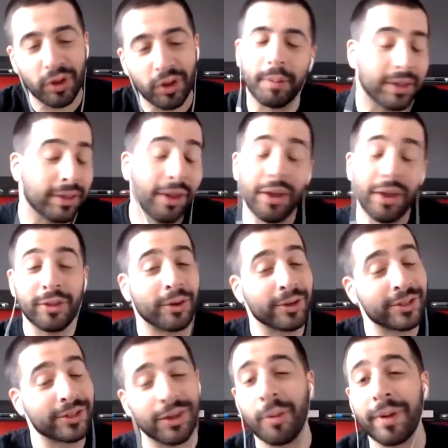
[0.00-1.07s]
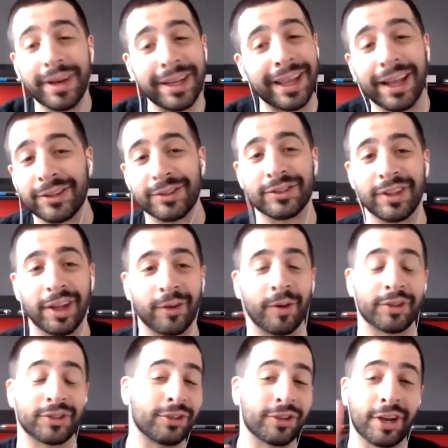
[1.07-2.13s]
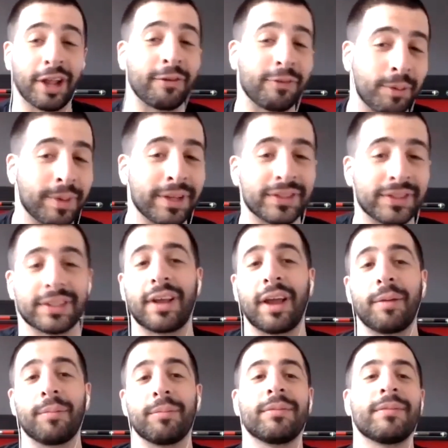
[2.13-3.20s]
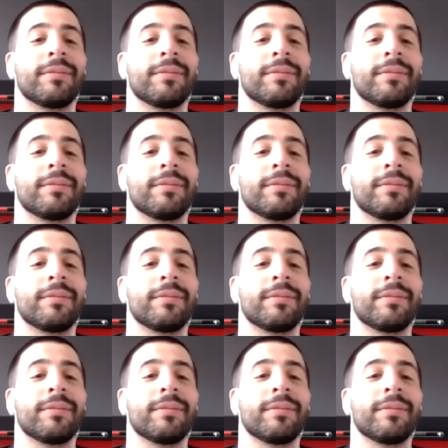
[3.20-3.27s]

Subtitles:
I mean, there are so many answers to that question. You're gonna have an amazing time.